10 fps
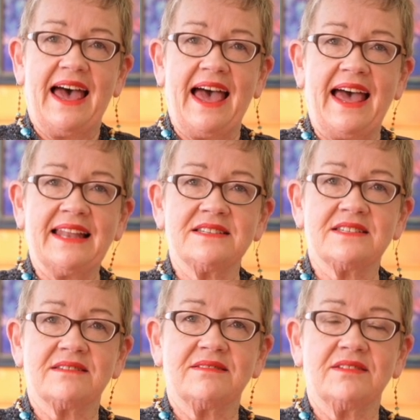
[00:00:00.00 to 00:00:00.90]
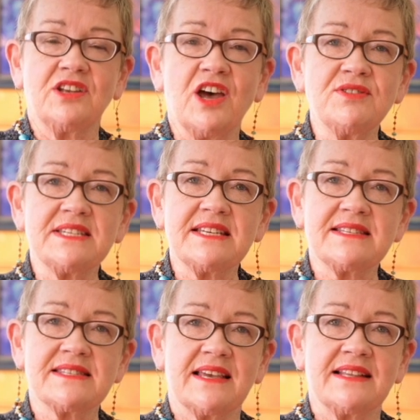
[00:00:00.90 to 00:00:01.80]
and
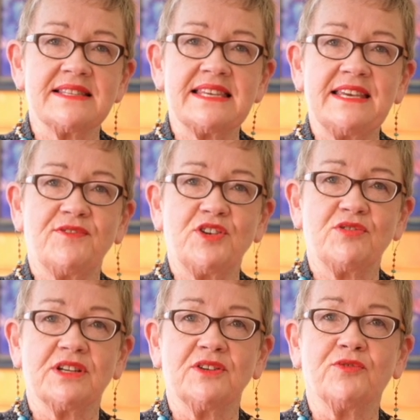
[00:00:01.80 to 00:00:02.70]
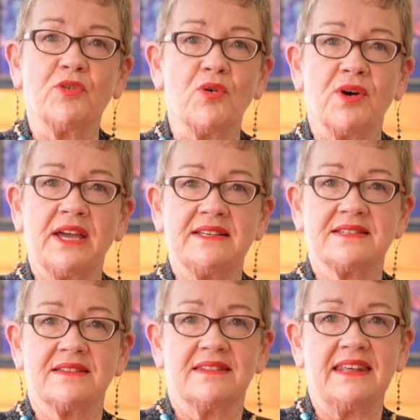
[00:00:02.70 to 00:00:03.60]
notice and see if you can avoid
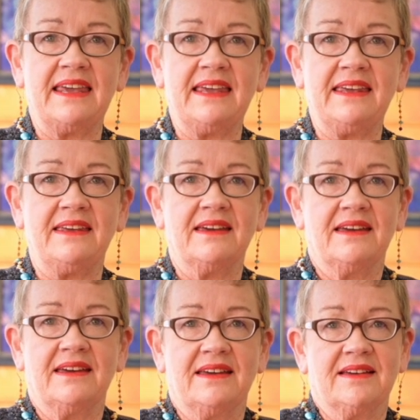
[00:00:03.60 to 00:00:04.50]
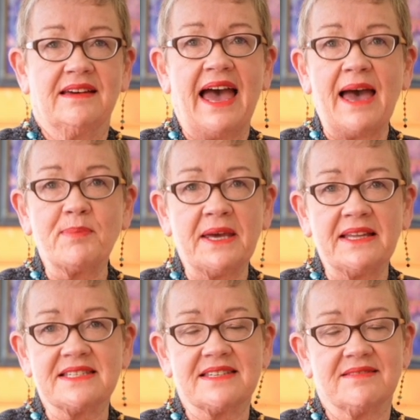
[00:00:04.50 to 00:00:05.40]
the
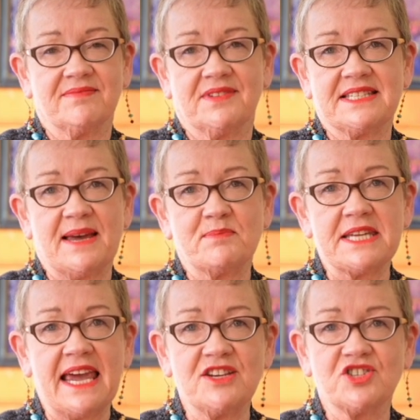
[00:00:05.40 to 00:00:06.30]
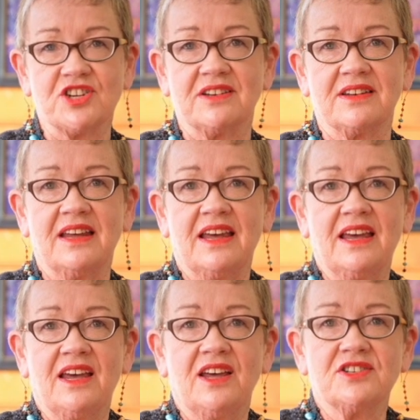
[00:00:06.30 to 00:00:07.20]
habit, the temptation
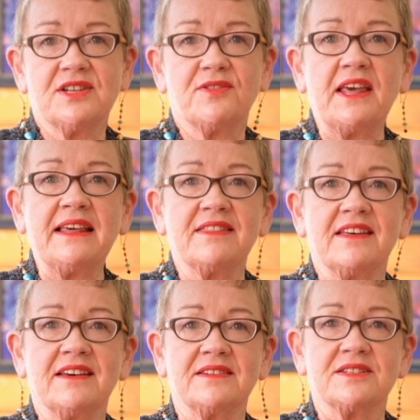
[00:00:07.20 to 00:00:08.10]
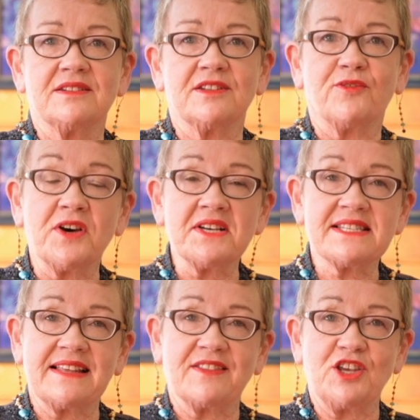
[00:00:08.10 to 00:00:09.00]
to think that the first
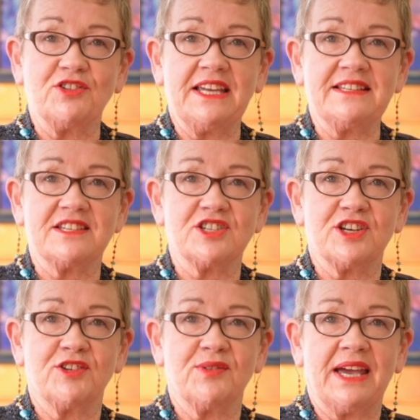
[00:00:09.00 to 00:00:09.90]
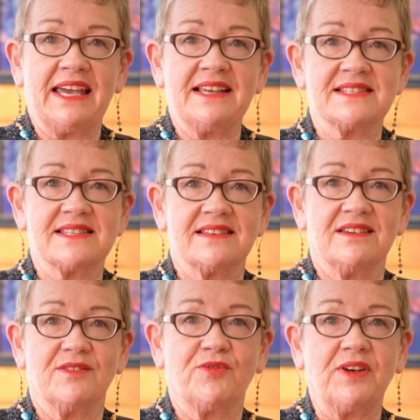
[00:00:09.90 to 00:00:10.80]
thing that you need to do is
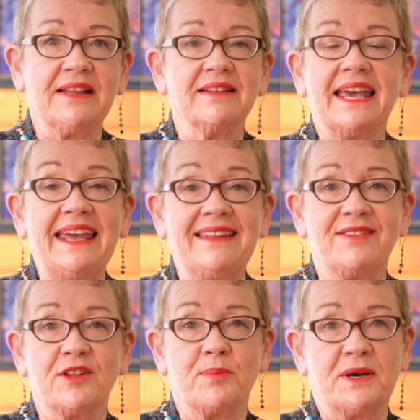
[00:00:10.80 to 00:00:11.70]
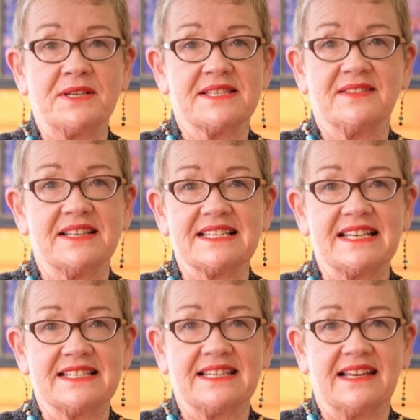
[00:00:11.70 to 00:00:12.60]
fill in the person that's
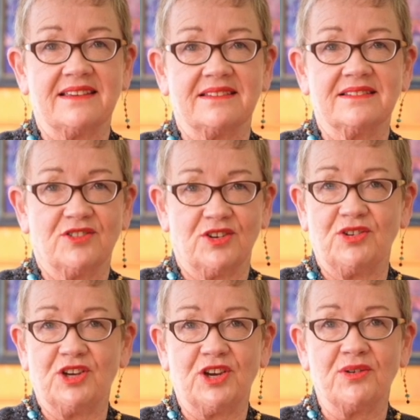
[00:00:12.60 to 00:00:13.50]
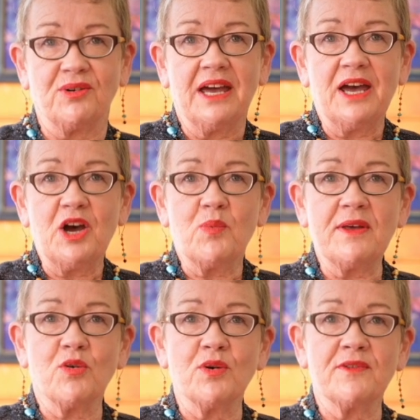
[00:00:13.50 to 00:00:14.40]
listening to you
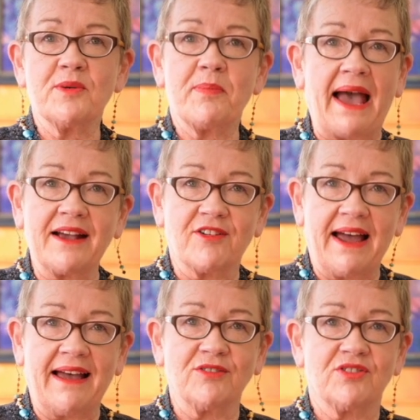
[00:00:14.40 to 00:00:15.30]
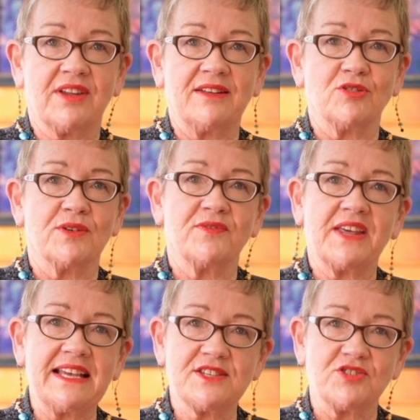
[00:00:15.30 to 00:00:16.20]
with all of the background and all of the
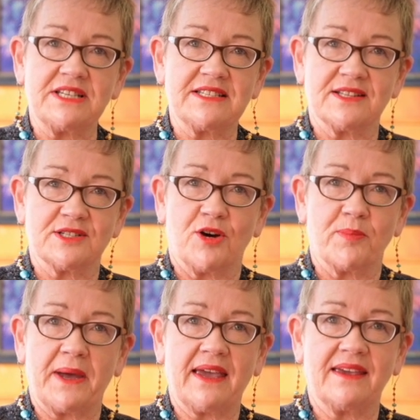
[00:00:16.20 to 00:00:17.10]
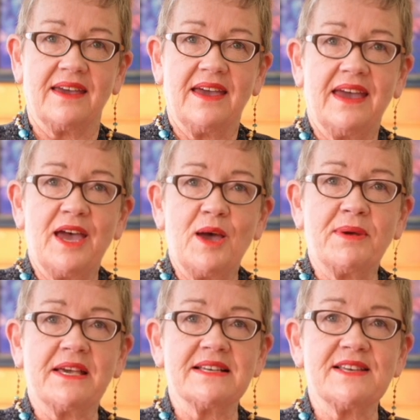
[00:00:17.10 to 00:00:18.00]
history to the topic.
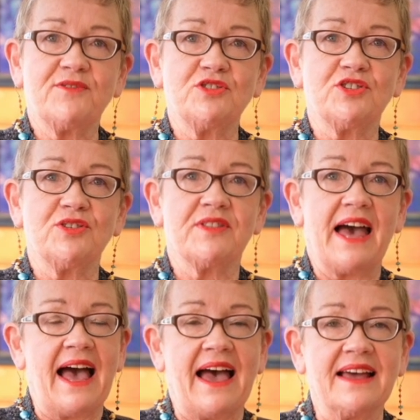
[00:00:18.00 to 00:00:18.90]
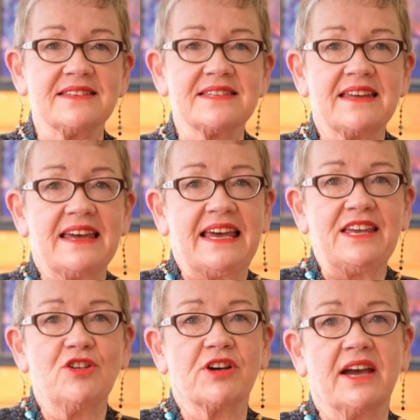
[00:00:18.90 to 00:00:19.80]
Because if you do that,
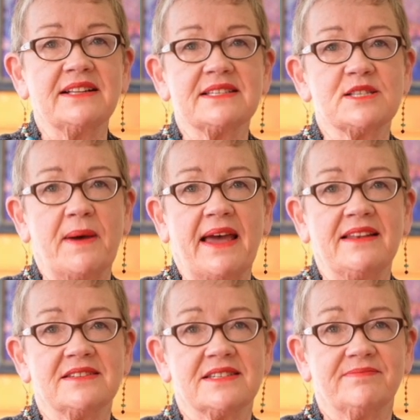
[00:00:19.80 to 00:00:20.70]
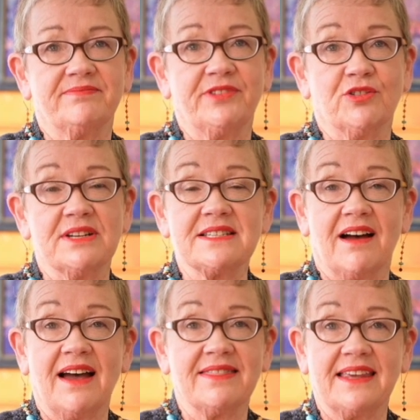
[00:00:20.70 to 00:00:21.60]
you're going to spend your
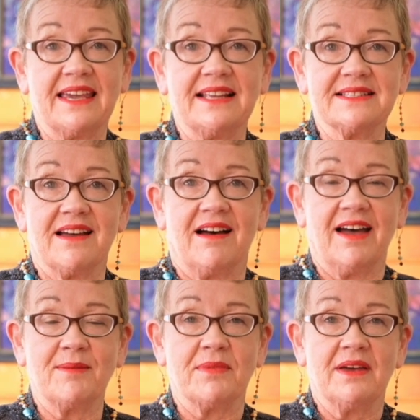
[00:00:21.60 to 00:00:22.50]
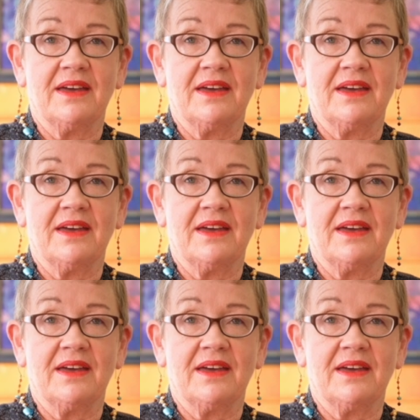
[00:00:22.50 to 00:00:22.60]
entire thinking time